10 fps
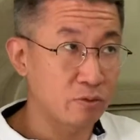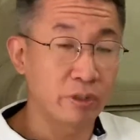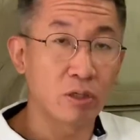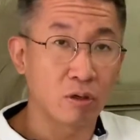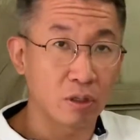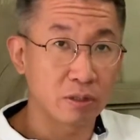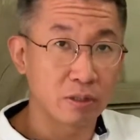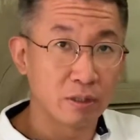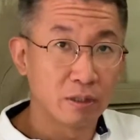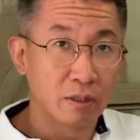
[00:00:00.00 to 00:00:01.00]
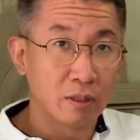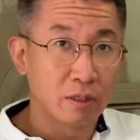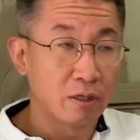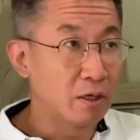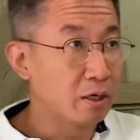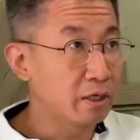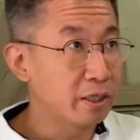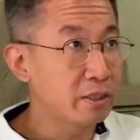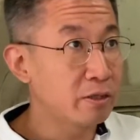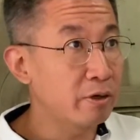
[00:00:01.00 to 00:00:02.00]
we call
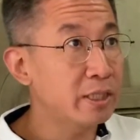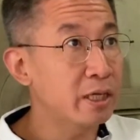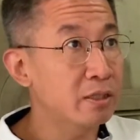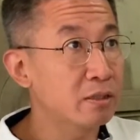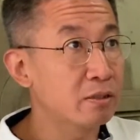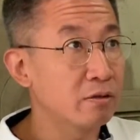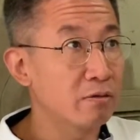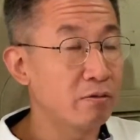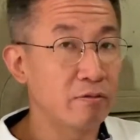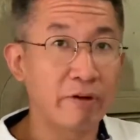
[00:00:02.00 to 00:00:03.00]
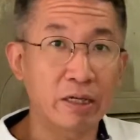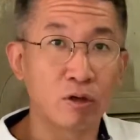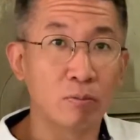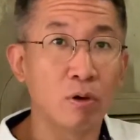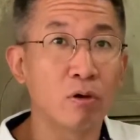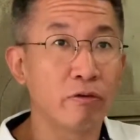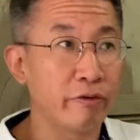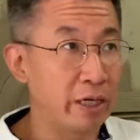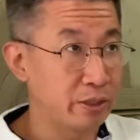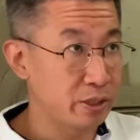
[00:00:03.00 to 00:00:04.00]
integrated vacuum oil
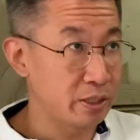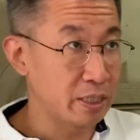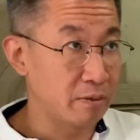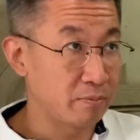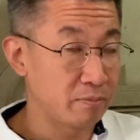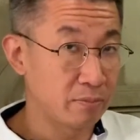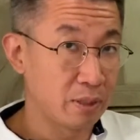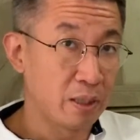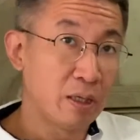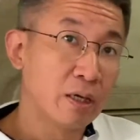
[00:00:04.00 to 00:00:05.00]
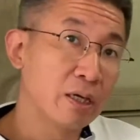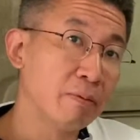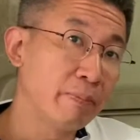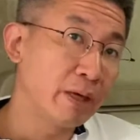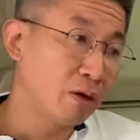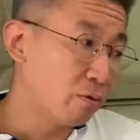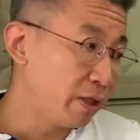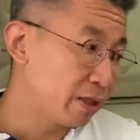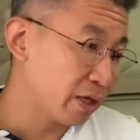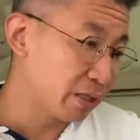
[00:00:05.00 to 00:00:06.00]
filling system. Compared
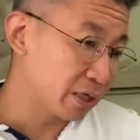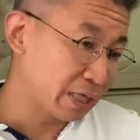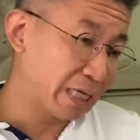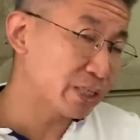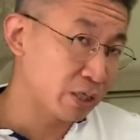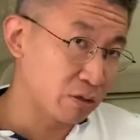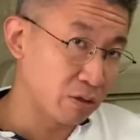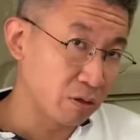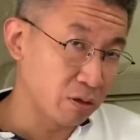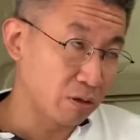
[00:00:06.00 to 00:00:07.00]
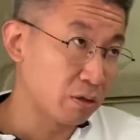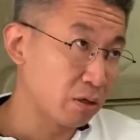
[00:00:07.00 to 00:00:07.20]
with the classical